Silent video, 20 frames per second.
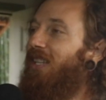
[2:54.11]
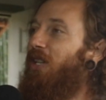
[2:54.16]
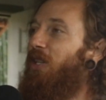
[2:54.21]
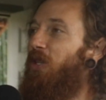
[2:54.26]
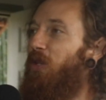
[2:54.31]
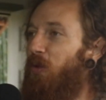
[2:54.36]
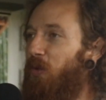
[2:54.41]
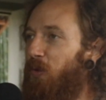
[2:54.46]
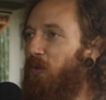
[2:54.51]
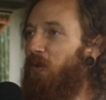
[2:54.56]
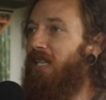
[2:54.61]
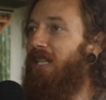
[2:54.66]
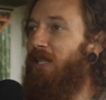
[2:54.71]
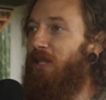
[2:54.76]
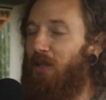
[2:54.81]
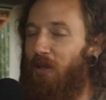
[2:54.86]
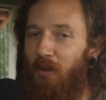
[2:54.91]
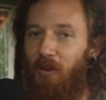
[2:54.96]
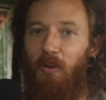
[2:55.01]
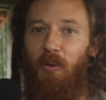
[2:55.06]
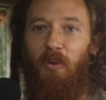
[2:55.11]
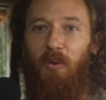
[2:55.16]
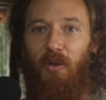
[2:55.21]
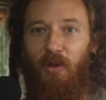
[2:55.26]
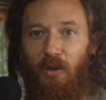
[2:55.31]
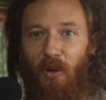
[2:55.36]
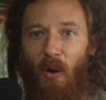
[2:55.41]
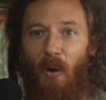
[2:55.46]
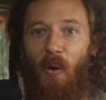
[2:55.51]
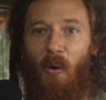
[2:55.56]
you can do
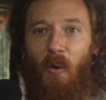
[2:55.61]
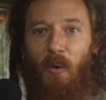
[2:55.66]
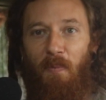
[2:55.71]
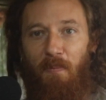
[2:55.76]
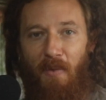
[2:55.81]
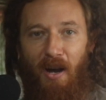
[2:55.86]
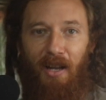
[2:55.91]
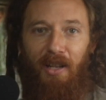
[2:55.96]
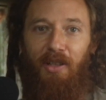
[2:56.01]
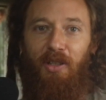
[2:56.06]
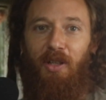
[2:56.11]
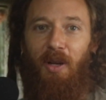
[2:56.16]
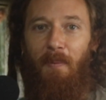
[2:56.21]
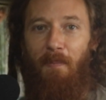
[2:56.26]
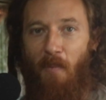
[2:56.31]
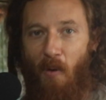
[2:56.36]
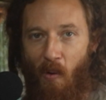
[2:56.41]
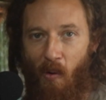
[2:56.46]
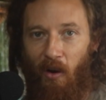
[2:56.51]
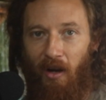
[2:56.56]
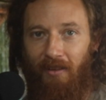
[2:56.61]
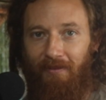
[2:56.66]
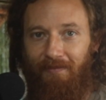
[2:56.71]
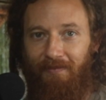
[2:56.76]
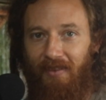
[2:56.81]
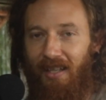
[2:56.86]
so much more.